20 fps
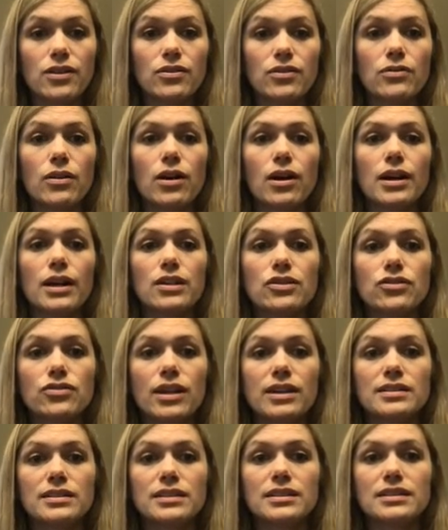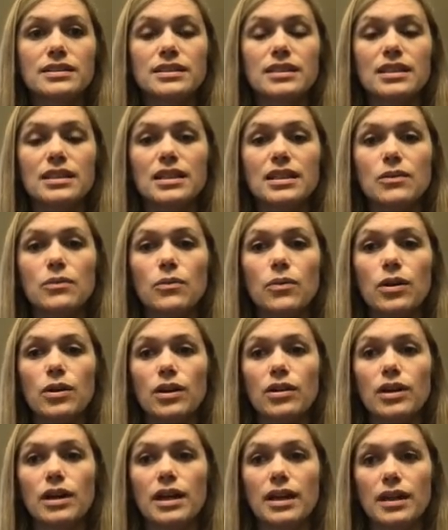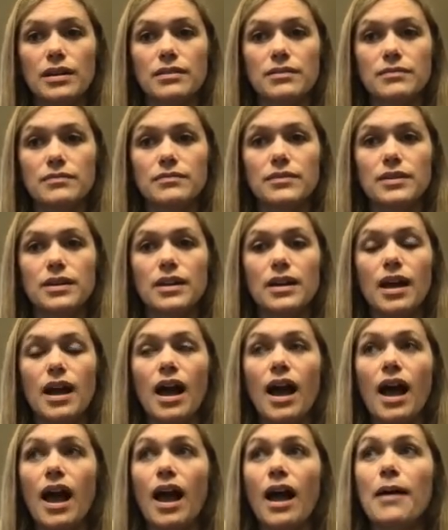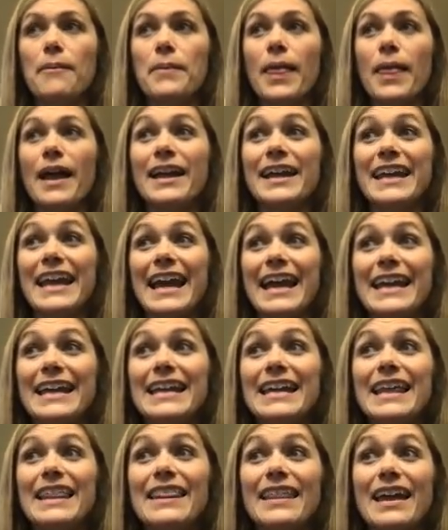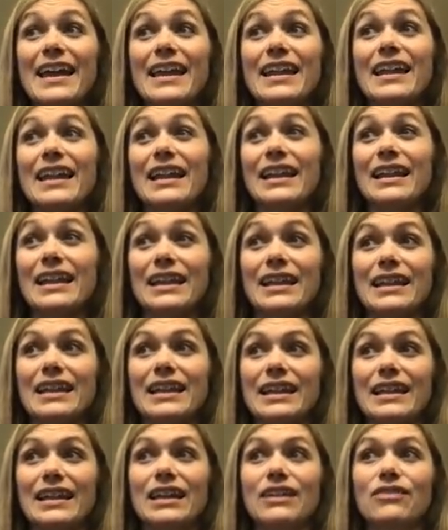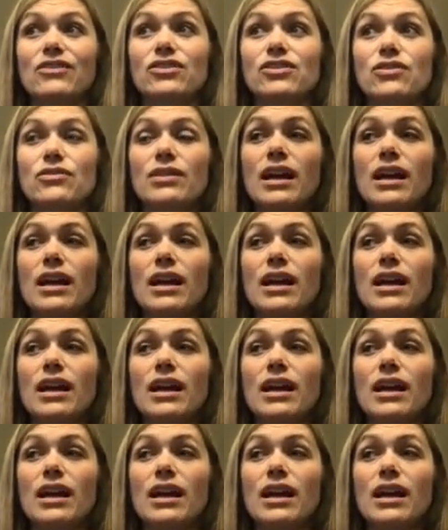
you are interested in seeking work in. Again, then if you don't